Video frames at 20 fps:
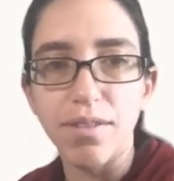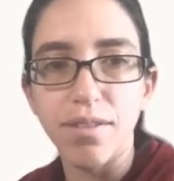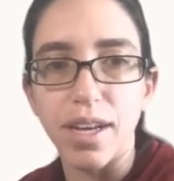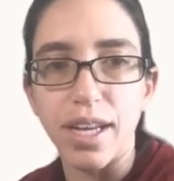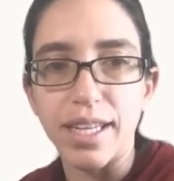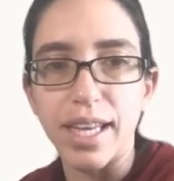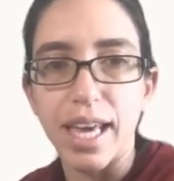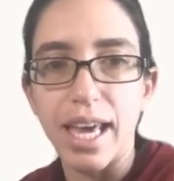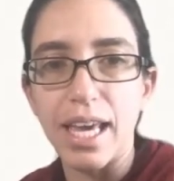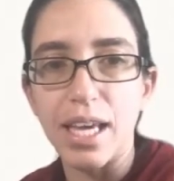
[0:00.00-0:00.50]
and
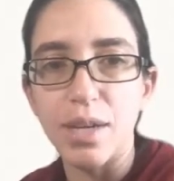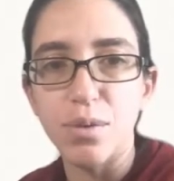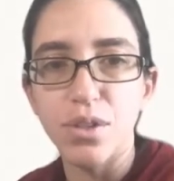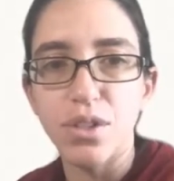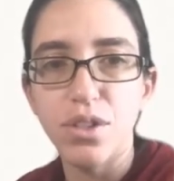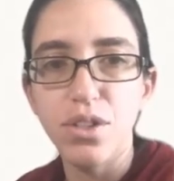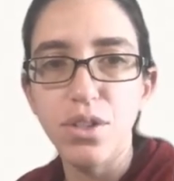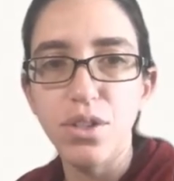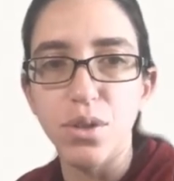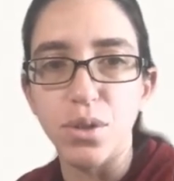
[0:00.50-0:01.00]
k equals
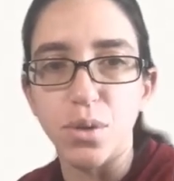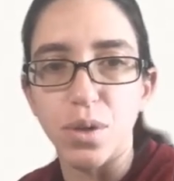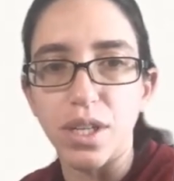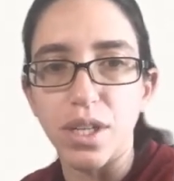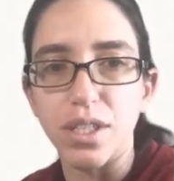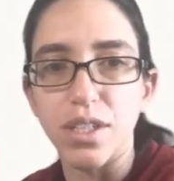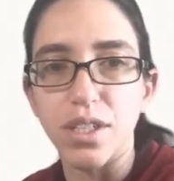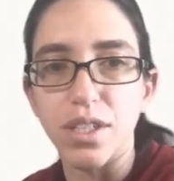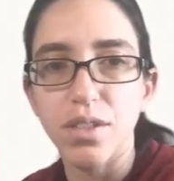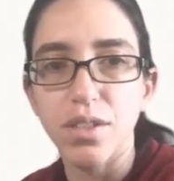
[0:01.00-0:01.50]
2
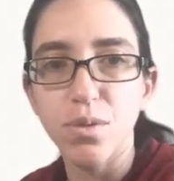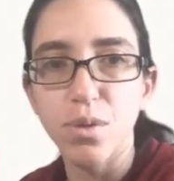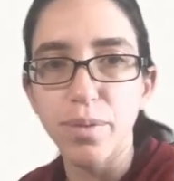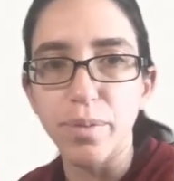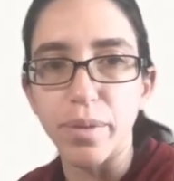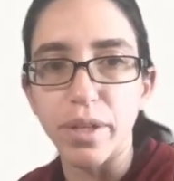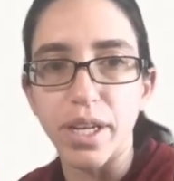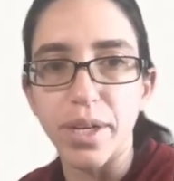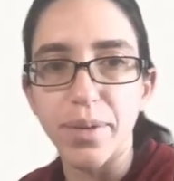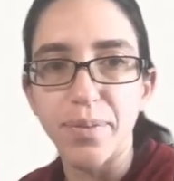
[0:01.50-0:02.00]
into this formula.